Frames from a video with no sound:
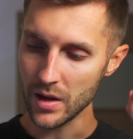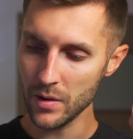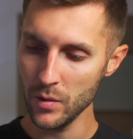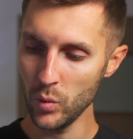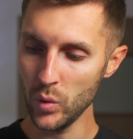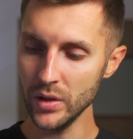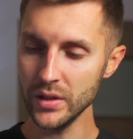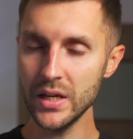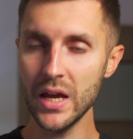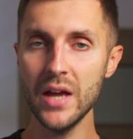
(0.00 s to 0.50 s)

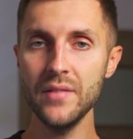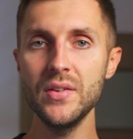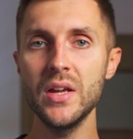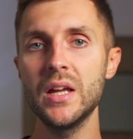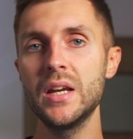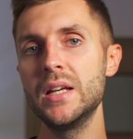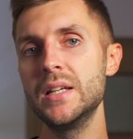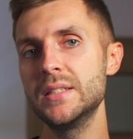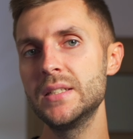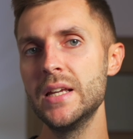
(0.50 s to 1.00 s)
One
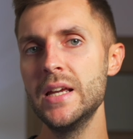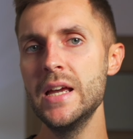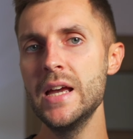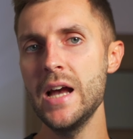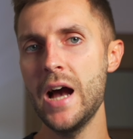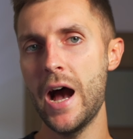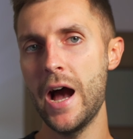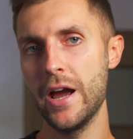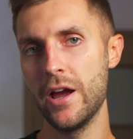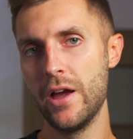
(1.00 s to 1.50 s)
caveat is,
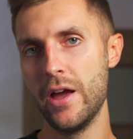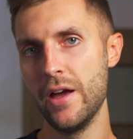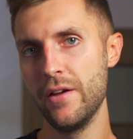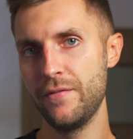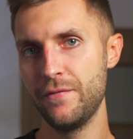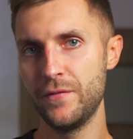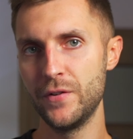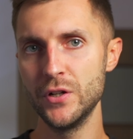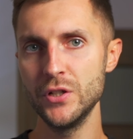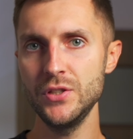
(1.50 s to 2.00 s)
I at
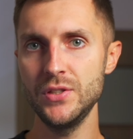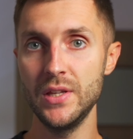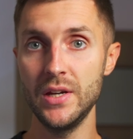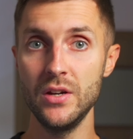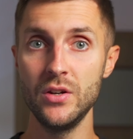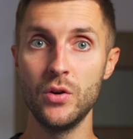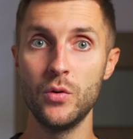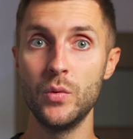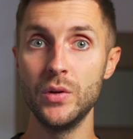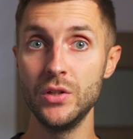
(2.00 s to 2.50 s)
first
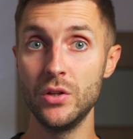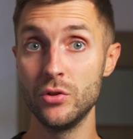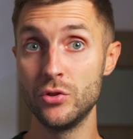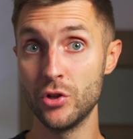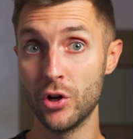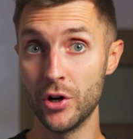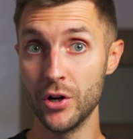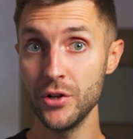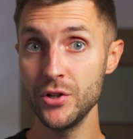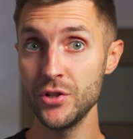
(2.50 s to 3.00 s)
didn't know when to
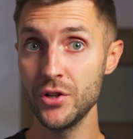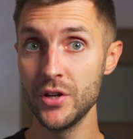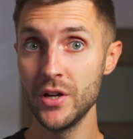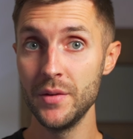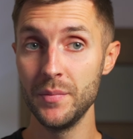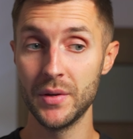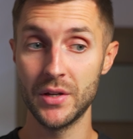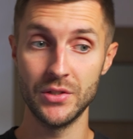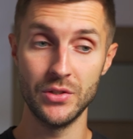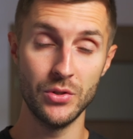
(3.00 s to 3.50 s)
charge,
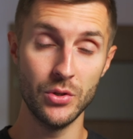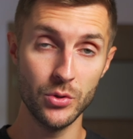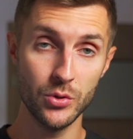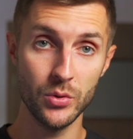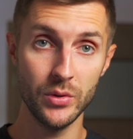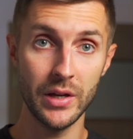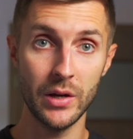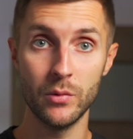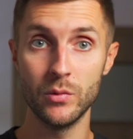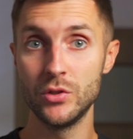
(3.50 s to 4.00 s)
because
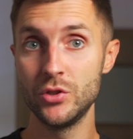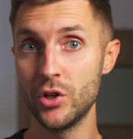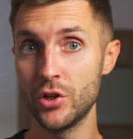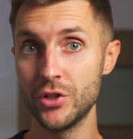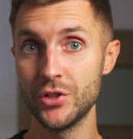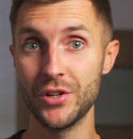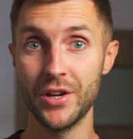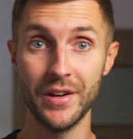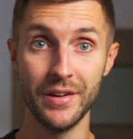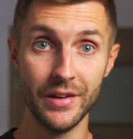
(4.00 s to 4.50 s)
usually I would
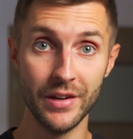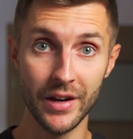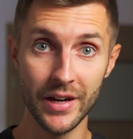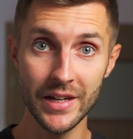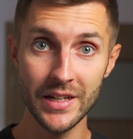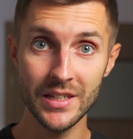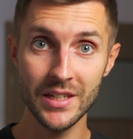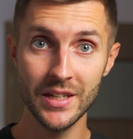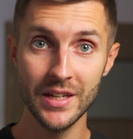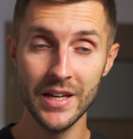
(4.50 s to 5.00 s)
charge it at
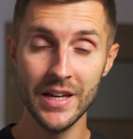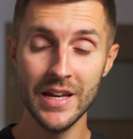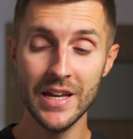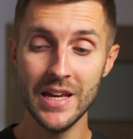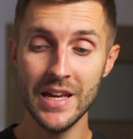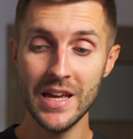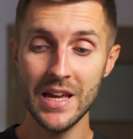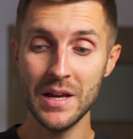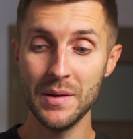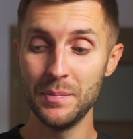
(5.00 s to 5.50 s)
night,
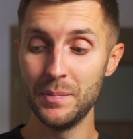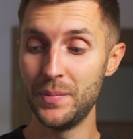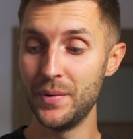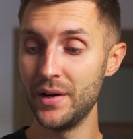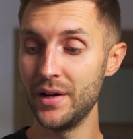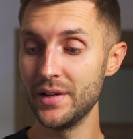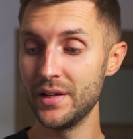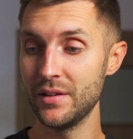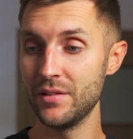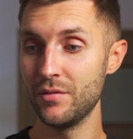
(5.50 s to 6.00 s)

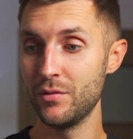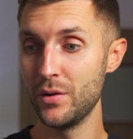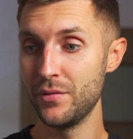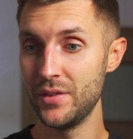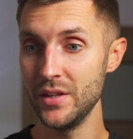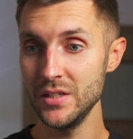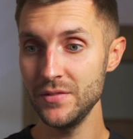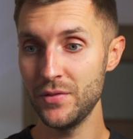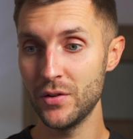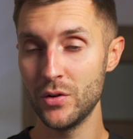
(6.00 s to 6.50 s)
but with
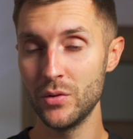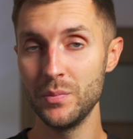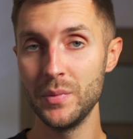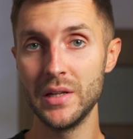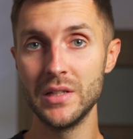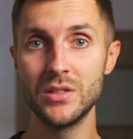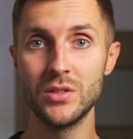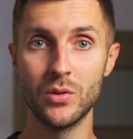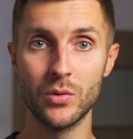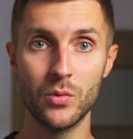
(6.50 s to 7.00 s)
this phone
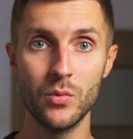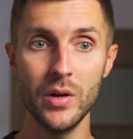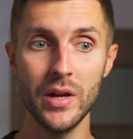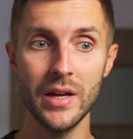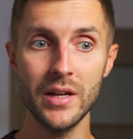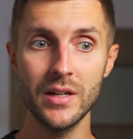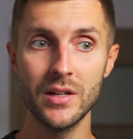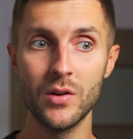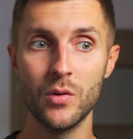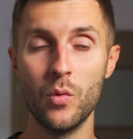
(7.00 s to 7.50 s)
being so
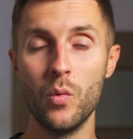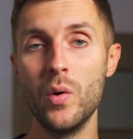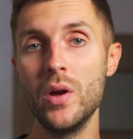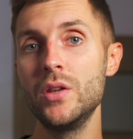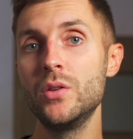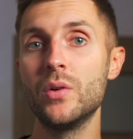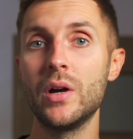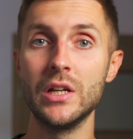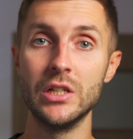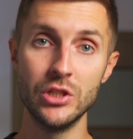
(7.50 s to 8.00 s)
quick,
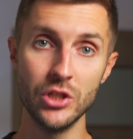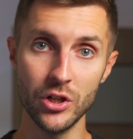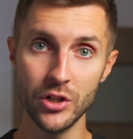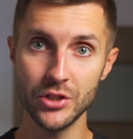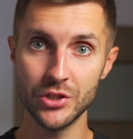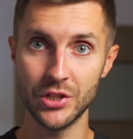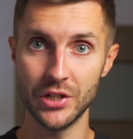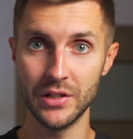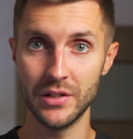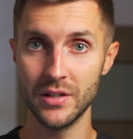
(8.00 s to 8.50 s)
when do I
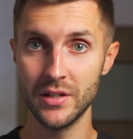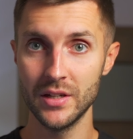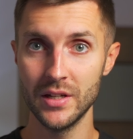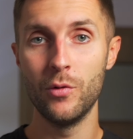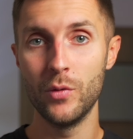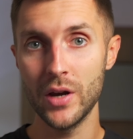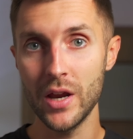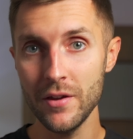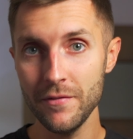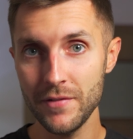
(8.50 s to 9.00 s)
charge it?
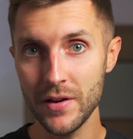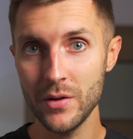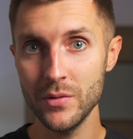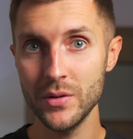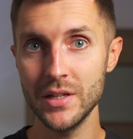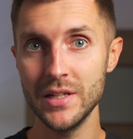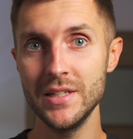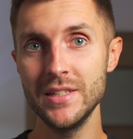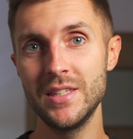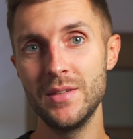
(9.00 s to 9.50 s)
What I found
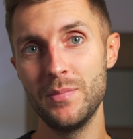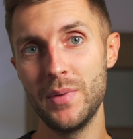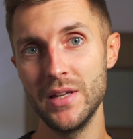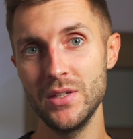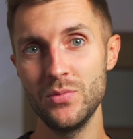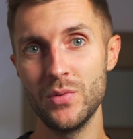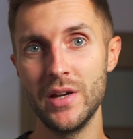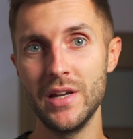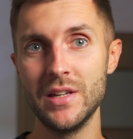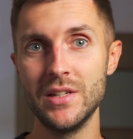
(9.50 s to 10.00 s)
is the
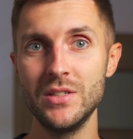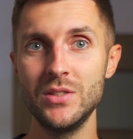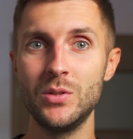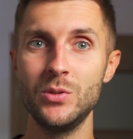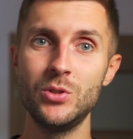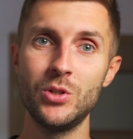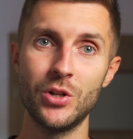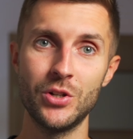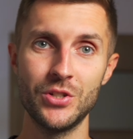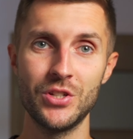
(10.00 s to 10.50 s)
best way is to
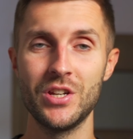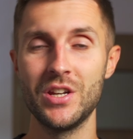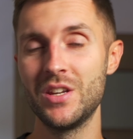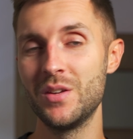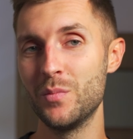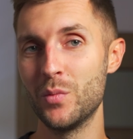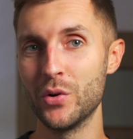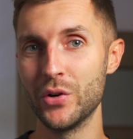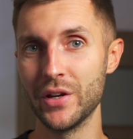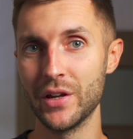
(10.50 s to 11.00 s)
charge it in
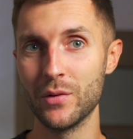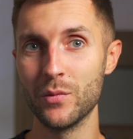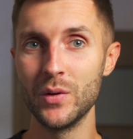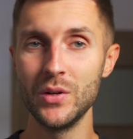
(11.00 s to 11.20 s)
the morning.